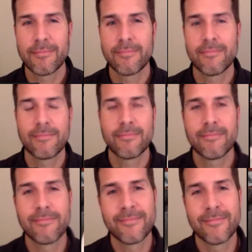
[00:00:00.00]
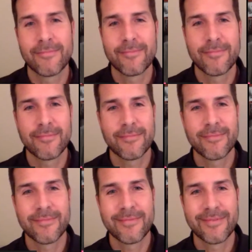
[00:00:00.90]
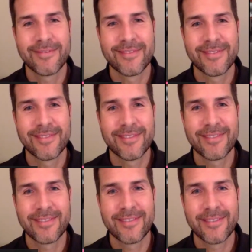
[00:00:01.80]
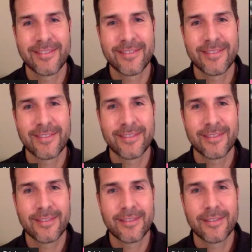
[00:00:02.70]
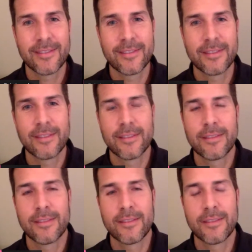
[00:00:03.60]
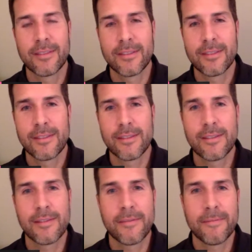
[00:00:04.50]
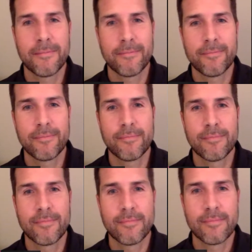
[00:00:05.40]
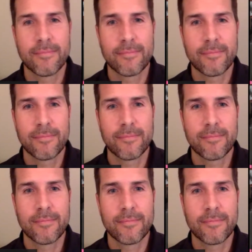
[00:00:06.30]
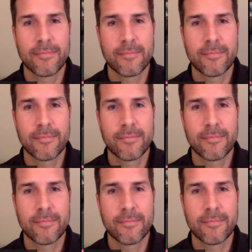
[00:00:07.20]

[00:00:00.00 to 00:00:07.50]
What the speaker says: [no speech]